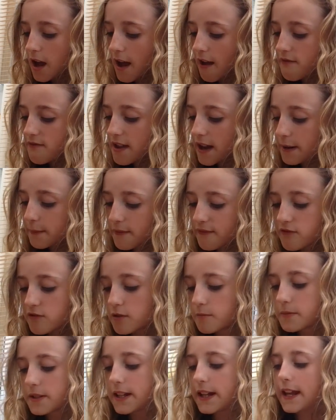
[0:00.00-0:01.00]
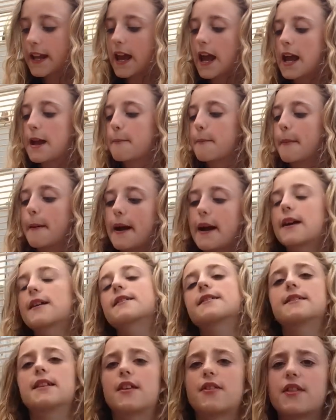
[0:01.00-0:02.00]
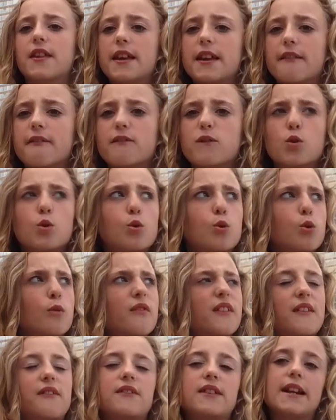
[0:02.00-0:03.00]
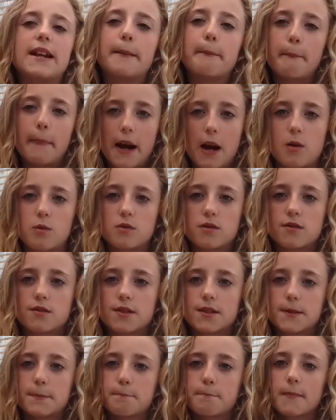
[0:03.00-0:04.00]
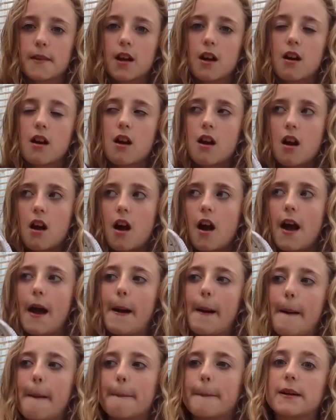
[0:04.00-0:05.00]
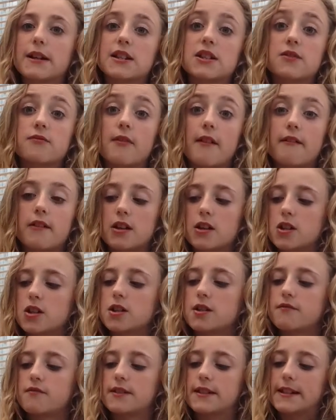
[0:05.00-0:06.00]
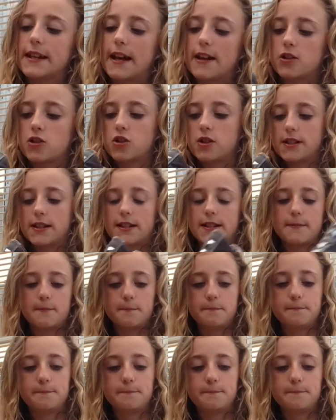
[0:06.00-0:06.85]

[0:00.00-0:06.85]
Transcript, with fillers: And they were from TK Maxx, I think for £15, um, which is very good for Skechers.